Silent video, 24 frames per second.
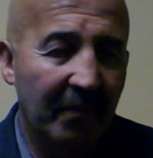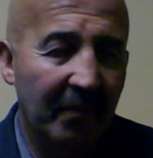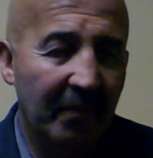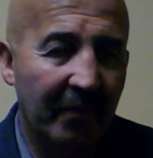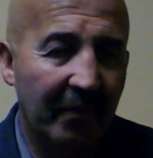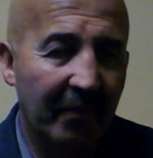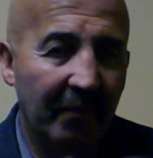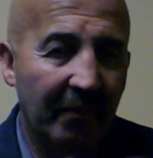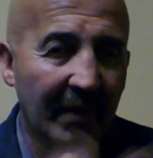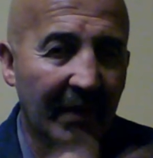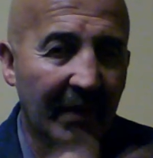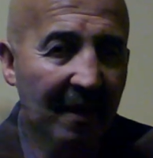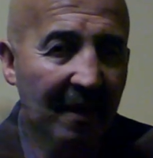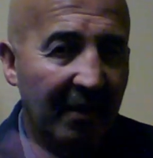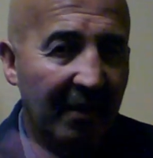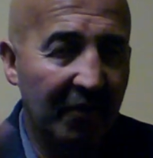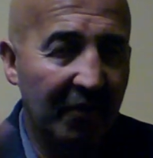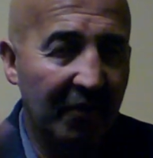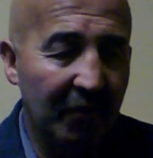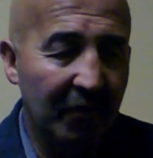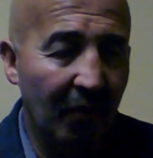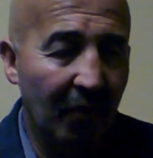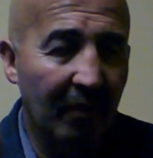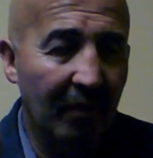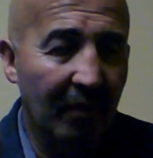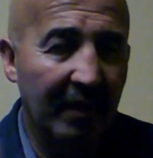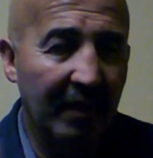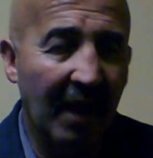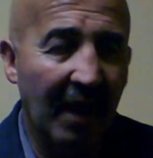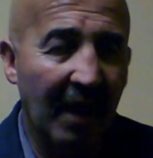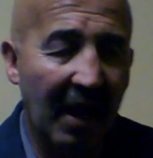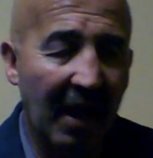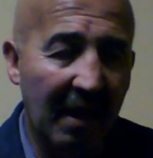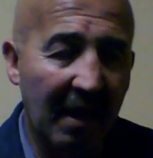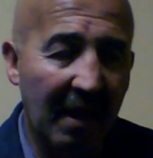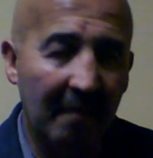within a short
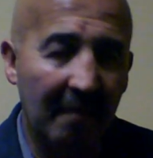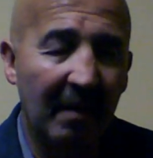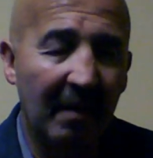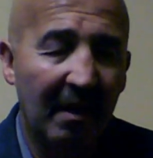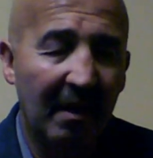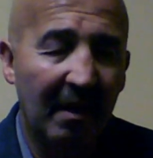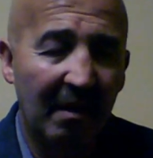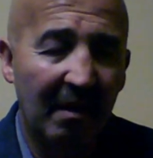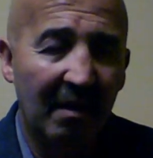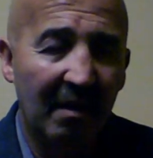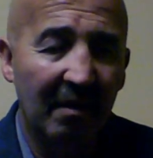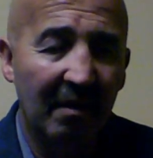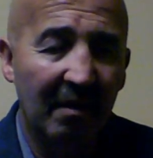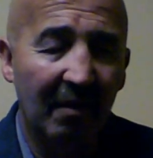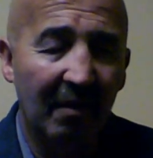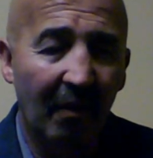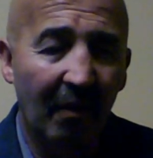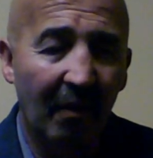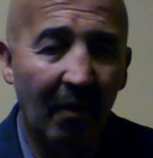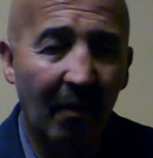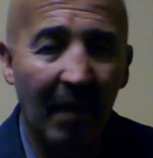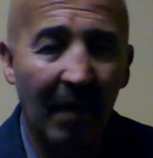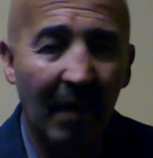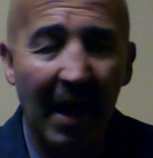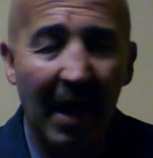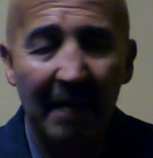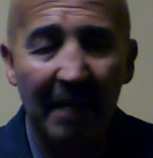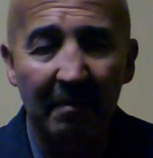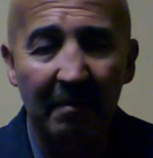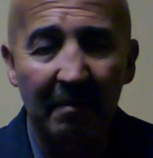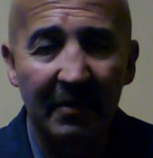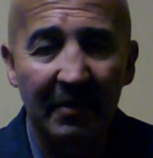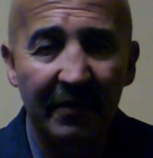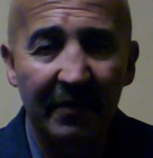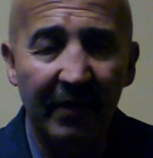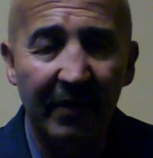time the whole
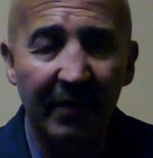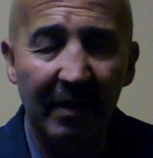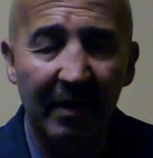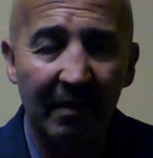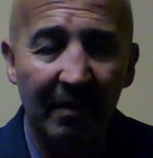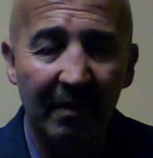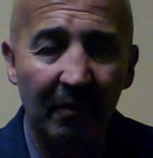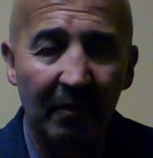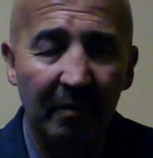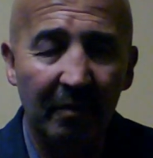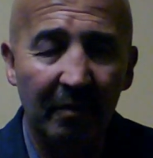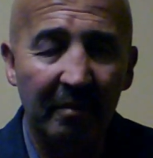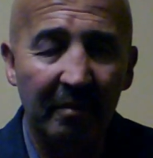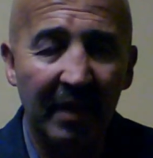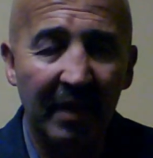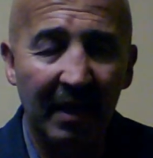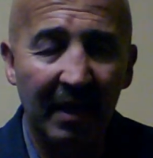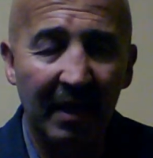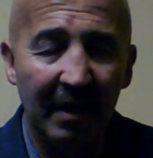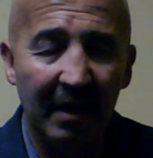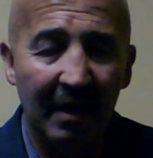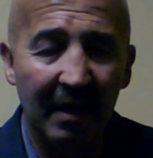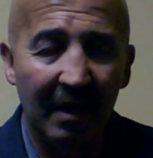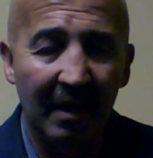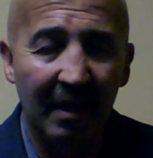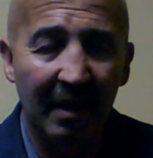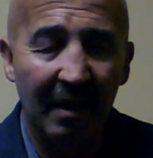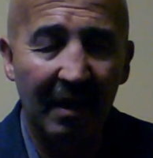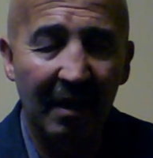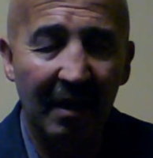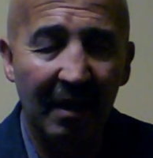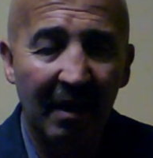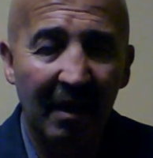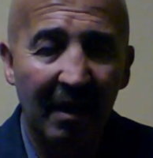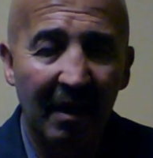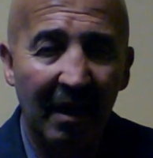atmosphere would be
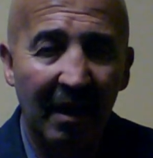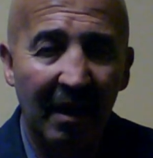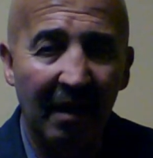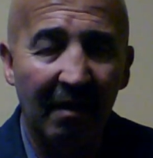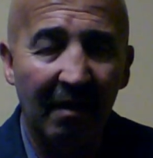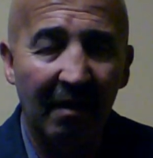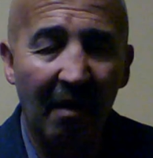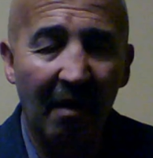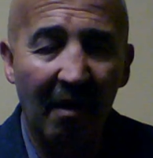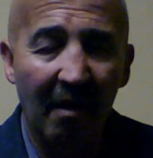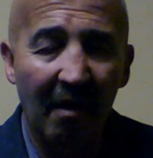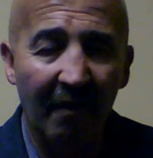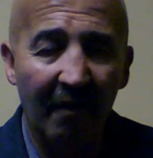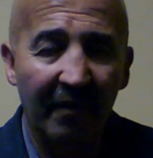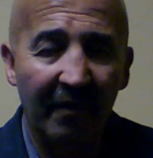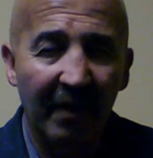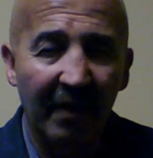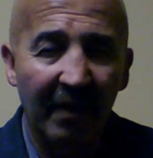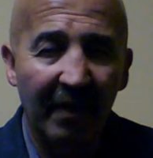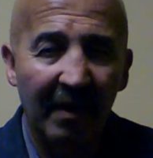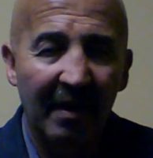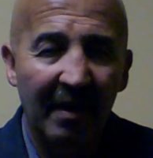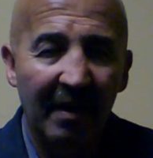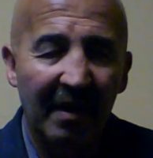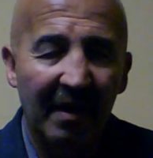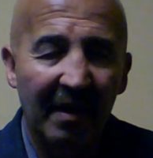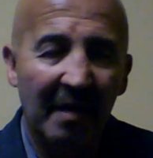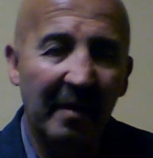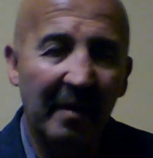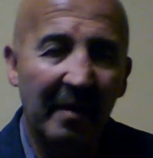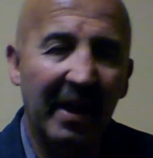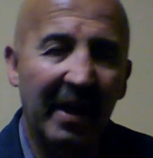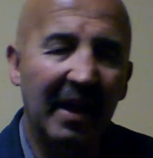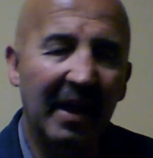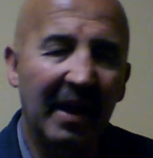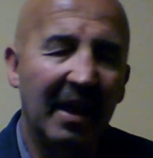engulfed. I
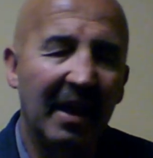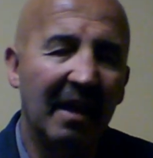mean,